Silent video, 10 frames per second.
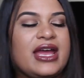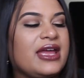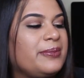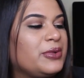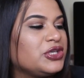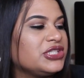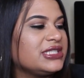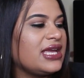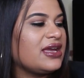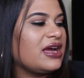I
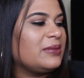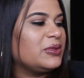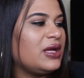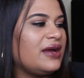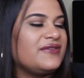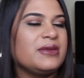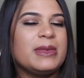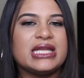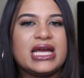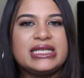purchased a couple of the
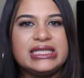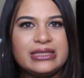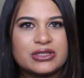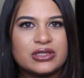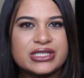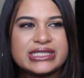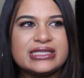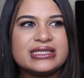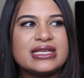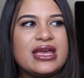Milani lip
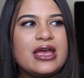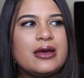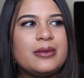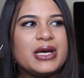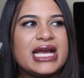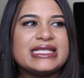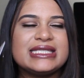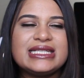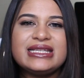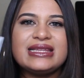glosses, but I
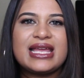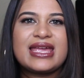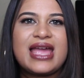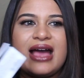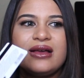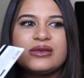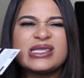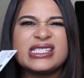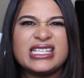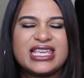didn't like how
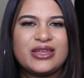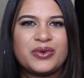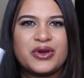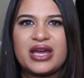sticky they were.